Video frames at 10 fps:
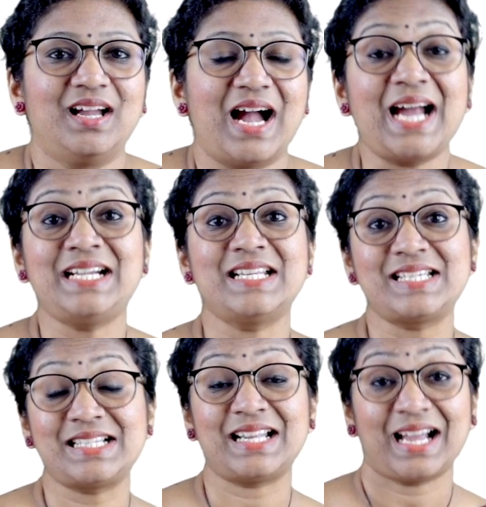I
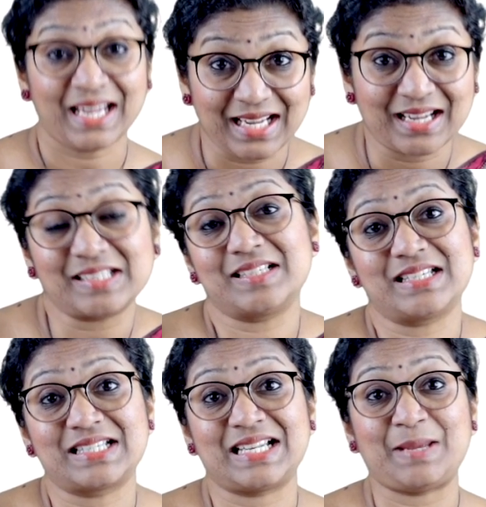dislike
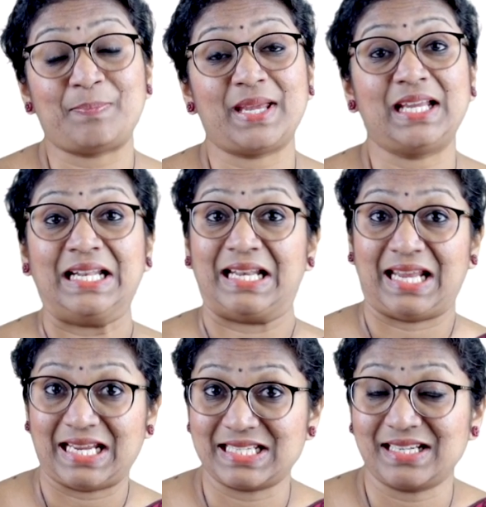sleeping
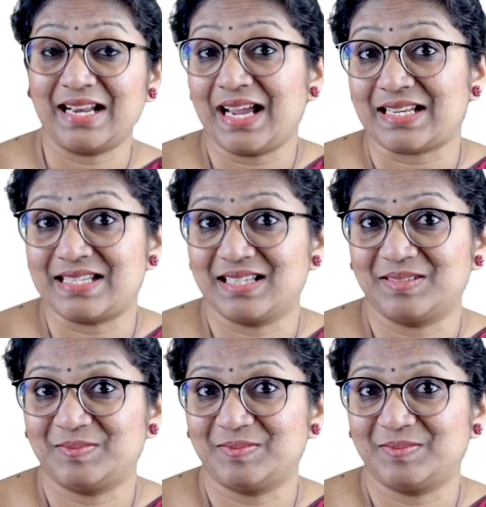late at night.